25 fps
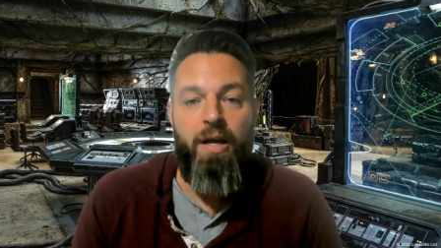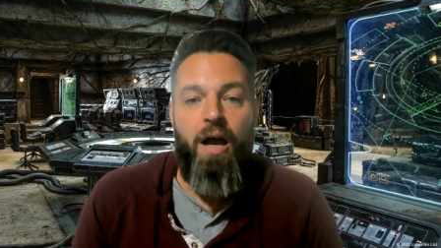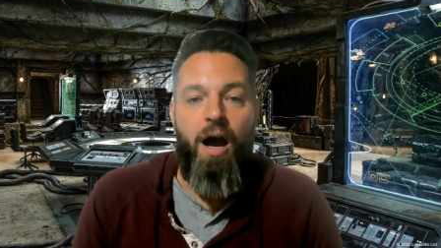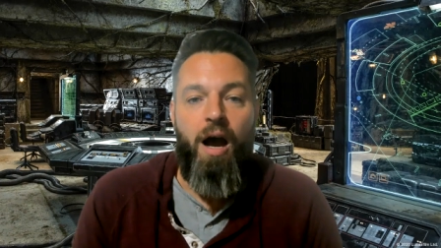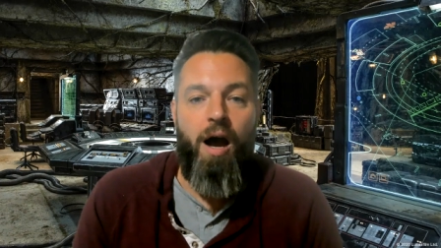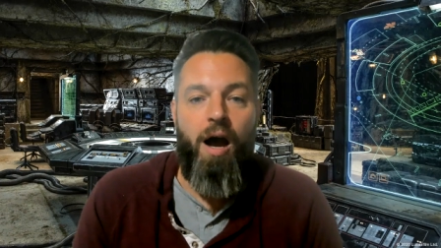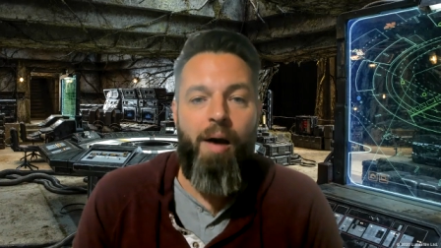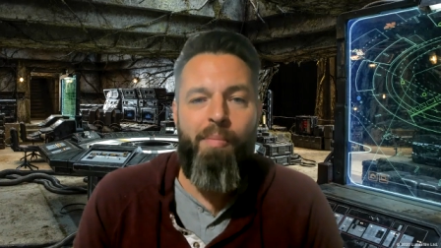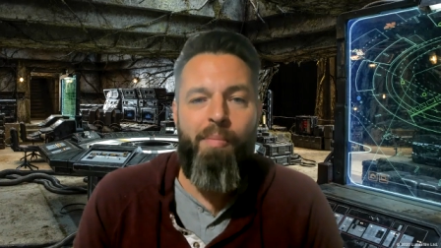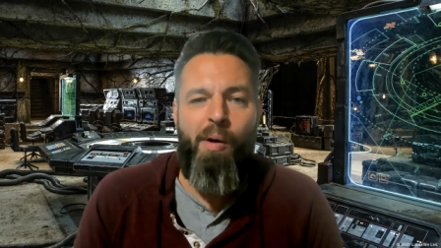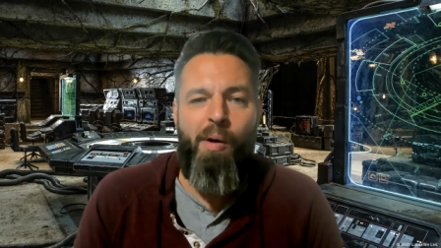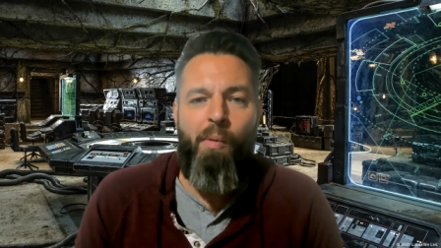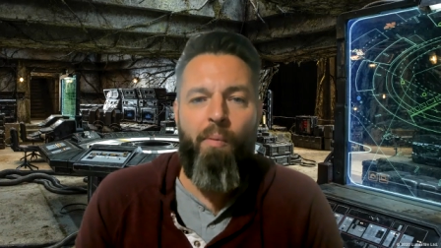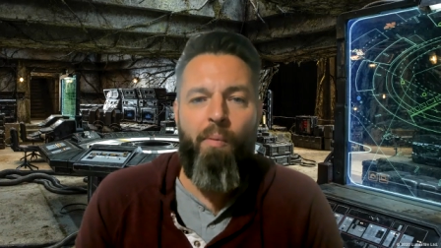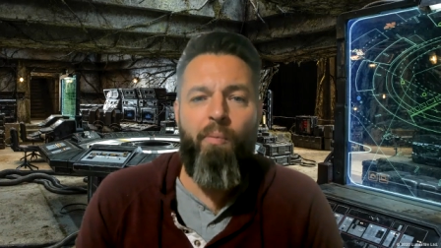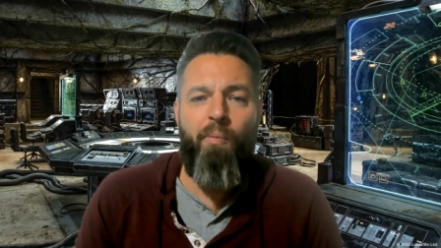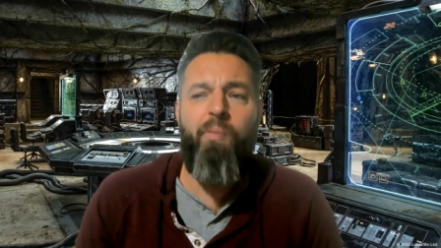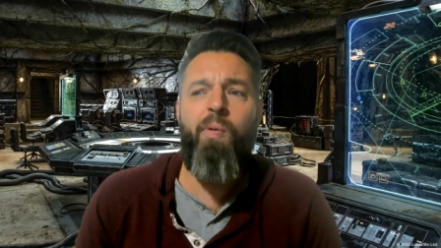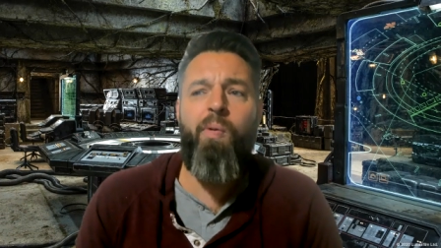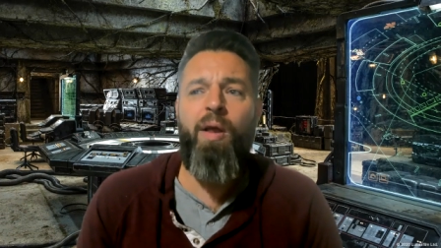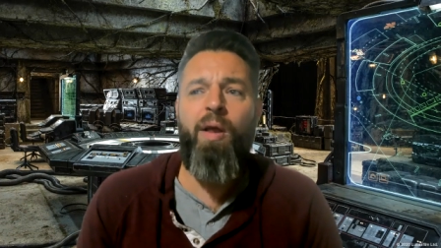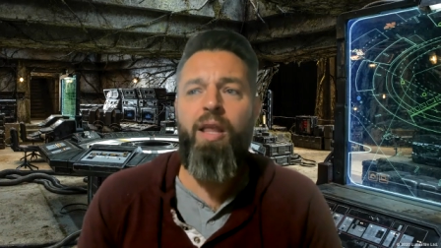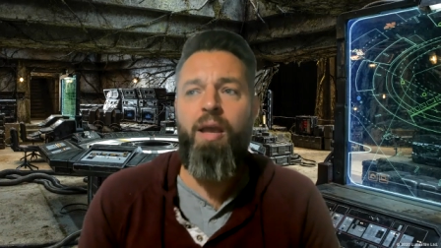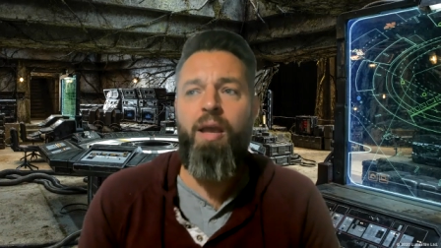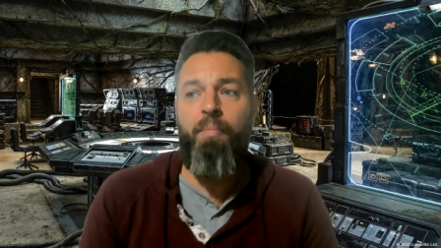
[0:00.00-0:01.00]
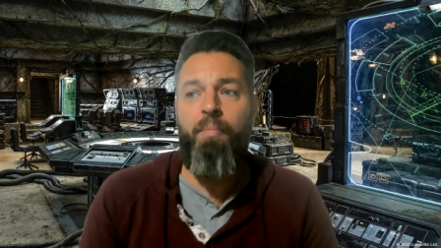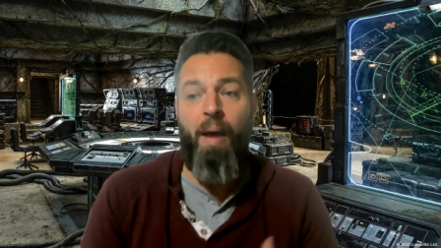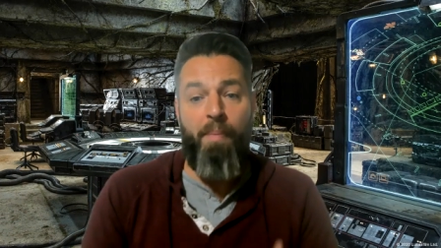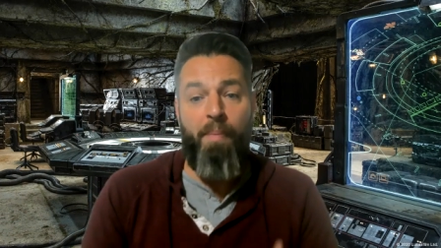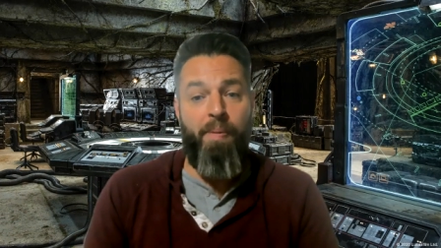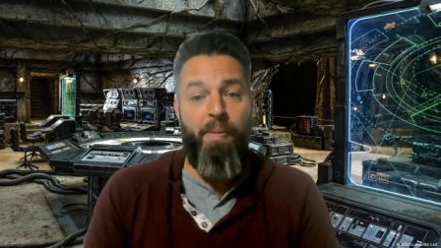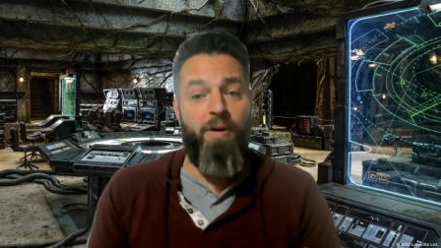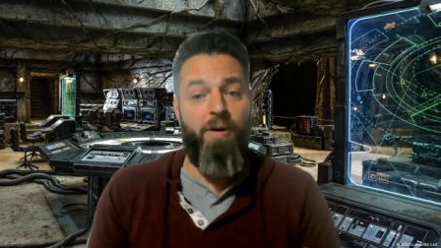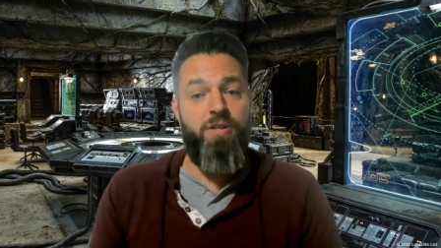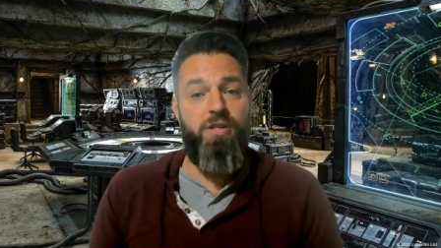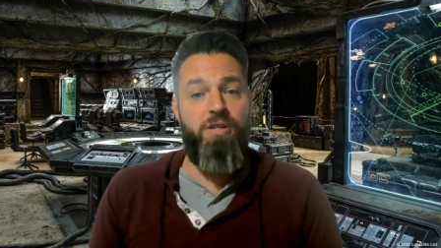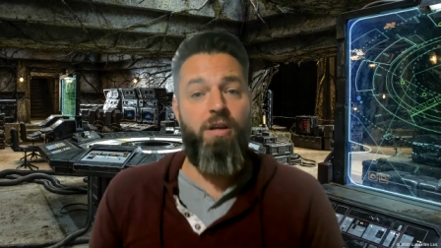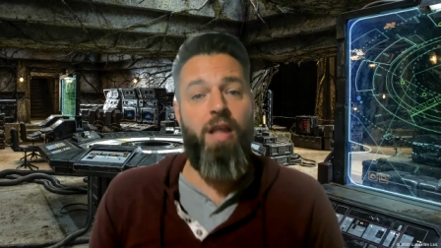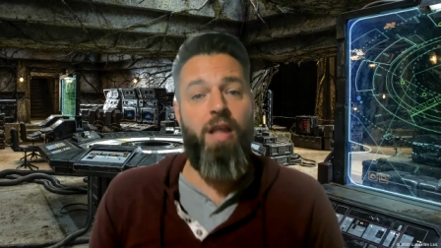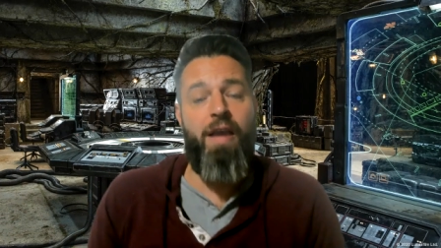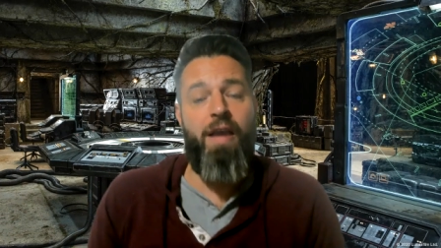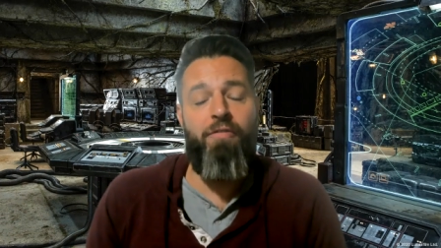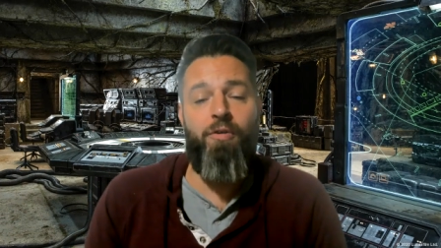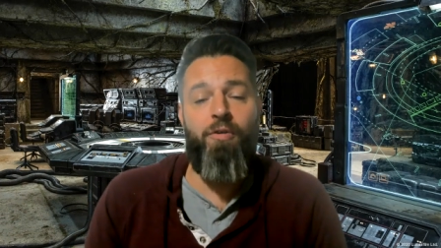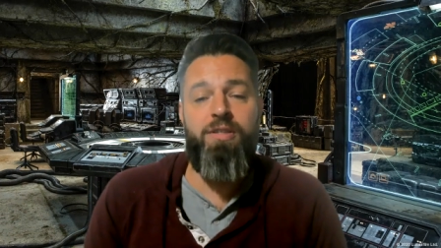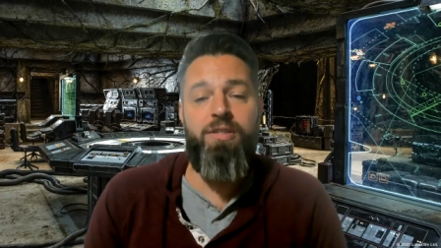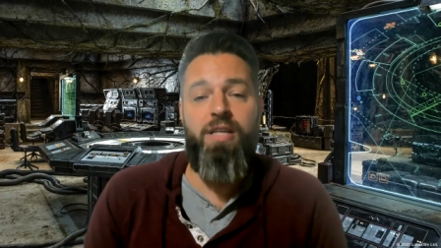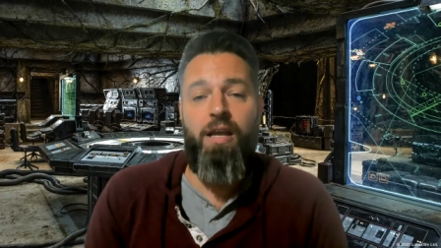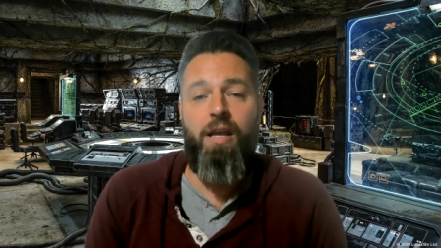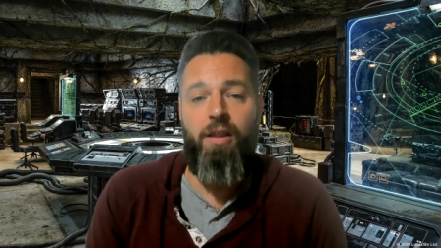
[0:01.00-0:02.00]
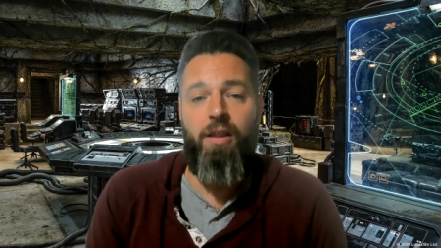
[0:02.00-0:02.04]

Um, and really, in my personal life, once I